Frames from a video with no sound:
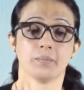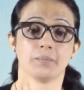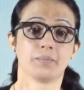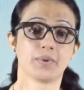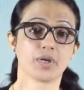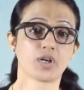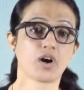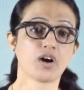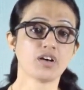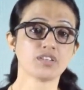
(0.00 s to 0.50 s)

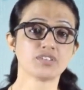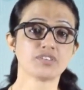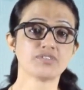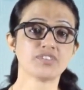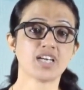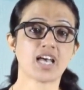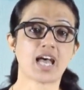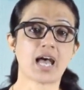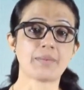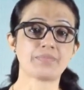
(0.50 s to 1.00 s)
Because of
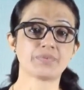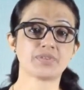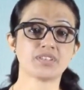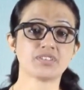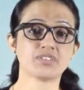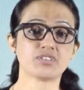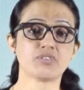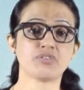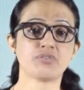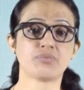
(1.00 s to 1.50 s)
the
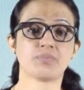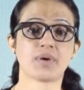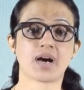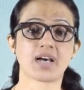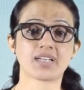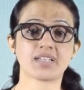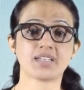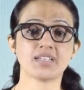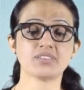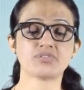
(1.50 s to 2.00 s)
absence of
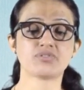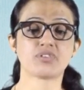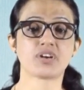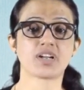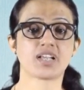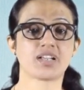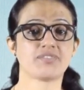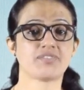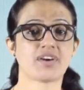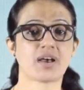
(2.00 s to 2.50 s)
markets for
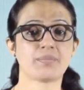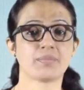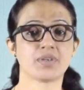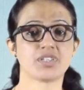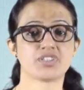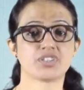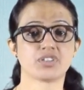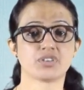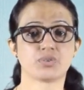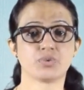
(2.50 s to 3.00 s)

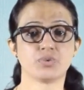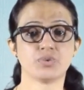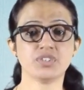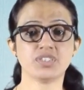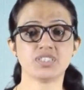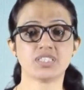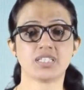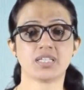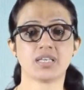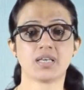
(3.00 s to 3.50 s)
environmental
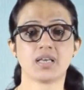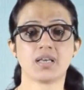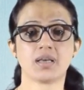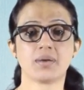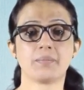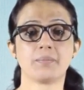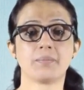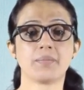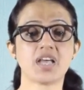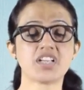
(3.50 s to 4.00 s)
goods,
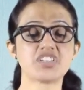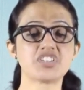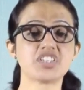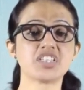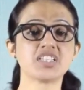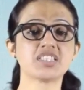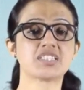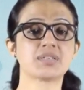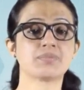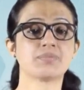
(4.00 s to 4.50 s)

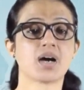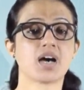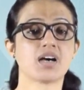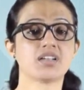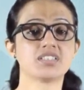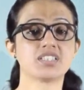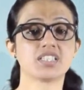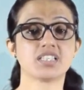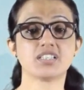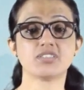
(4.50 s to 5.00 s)
measuring
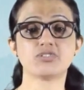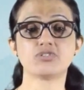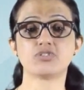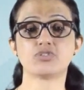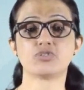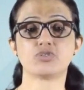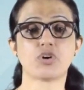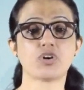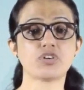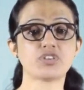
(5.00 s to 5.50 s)
demand is
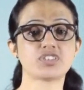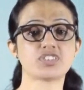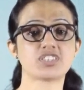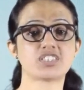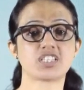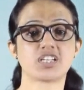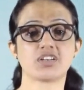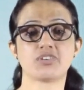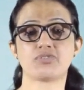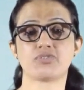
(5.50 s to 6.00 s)
not
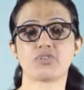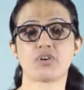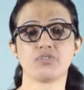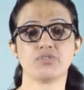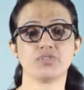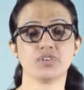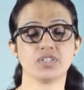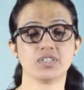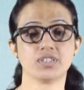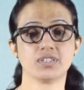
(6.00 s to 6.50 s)

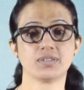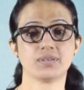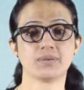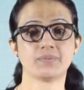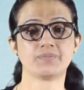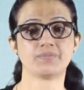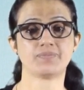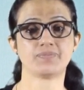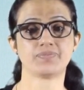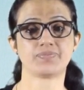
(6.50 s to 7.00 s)
straightforward.
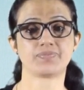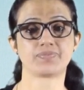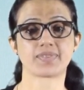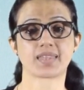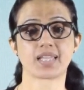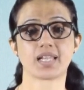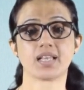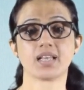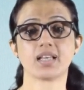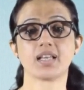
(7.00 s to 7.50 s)

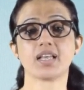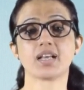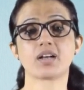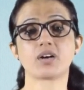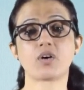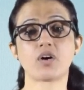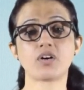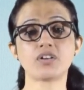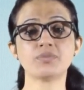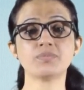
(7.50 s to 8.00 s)

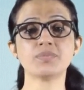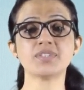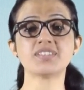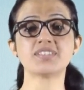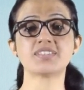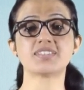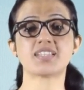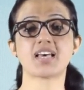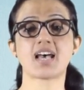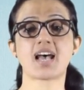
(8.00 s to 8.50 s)

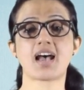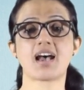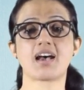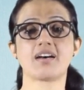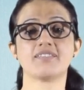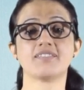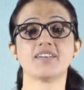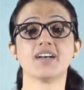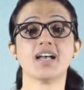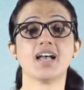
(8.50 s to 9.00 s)
Economists
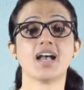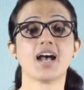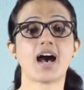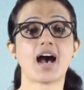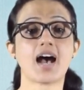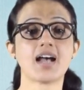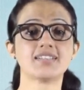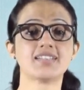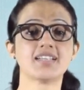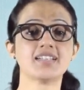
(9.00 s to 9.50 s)
have
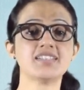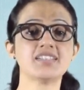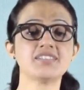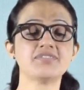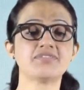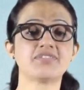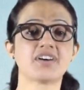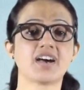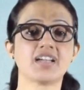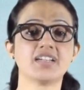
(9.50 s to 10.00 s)

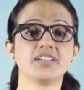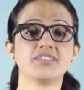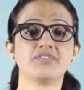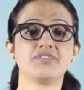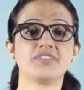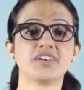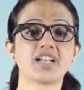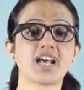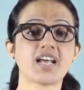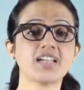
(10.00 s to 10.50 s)
identified
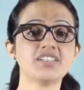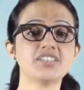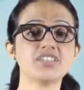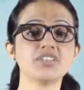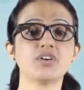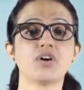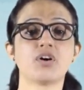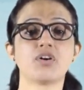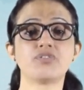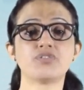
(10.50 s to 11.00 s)

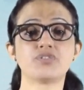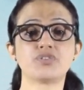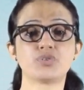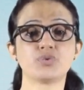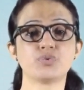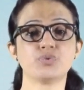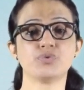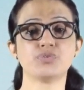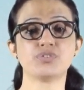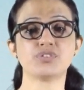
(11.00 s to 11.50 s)
variety of
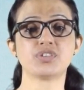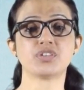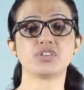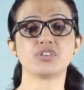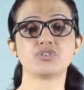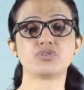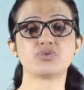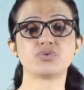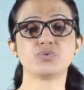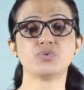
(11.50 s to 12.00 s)
tools
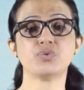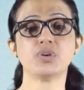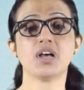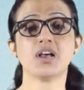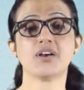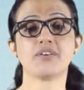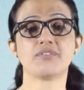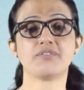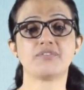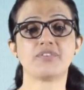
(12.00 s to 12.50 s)
to
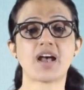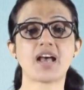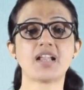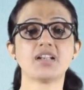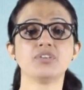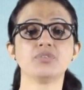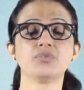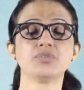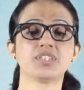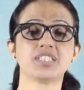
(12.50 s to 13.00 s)

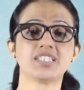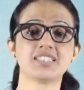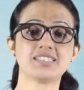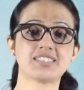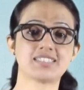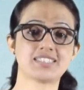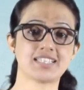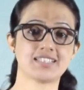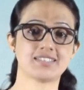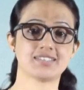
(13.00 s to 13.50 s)
value
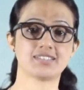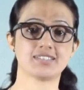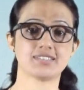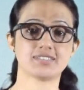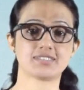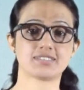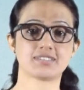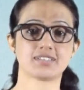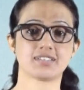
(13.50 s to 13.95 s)
these changes.